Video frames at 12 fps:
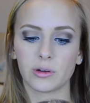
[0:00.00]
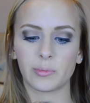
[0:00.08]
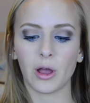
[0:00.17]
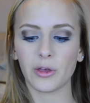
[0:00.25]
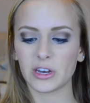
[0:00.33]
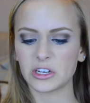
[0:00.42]

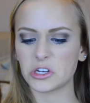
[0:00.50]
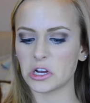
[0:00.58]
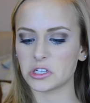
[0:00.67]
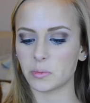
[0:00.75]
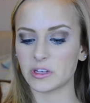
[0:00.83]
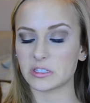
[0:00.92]
probably need to
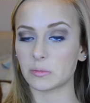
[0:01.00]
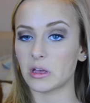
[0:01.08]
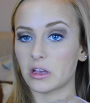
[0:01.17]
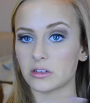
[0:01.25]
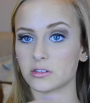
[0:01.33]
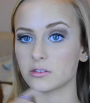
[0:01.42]
change the plastic
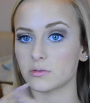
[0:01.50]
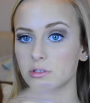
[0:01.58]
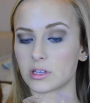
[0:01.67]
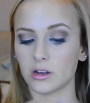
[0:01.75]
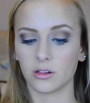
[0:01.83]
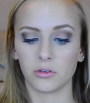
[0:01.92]
bag because this one's
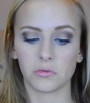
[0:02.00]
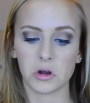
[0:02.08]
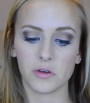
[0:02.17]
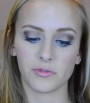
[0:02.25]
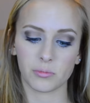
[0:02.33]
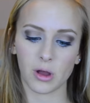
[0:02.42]
getting a little
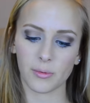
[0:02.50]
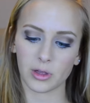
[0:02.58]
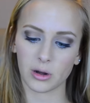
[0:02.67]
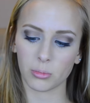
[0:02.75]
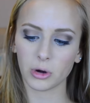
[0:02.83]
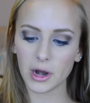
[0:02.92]
rough and probably
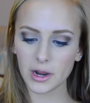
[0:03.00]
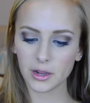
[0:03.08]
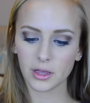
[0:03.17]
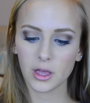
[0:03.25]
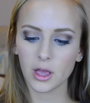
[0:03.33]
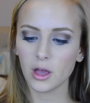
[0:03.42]
going to break.